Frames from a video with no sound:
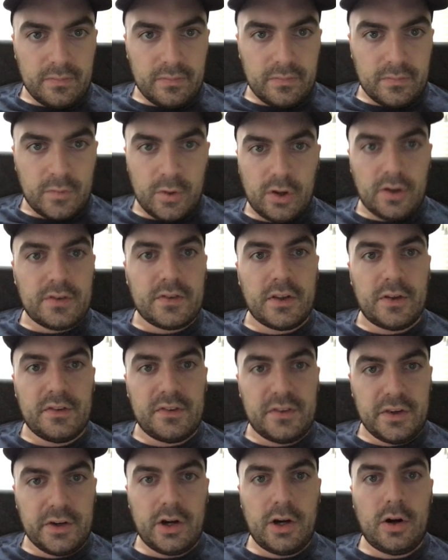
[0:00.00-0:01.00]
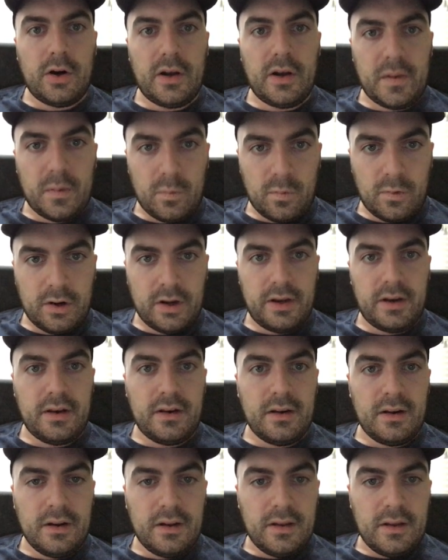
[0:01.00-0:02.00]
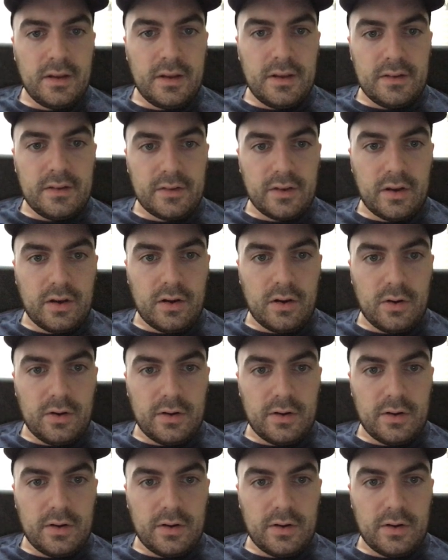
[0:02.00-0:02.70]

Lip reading: Well, so 0 and then 1. So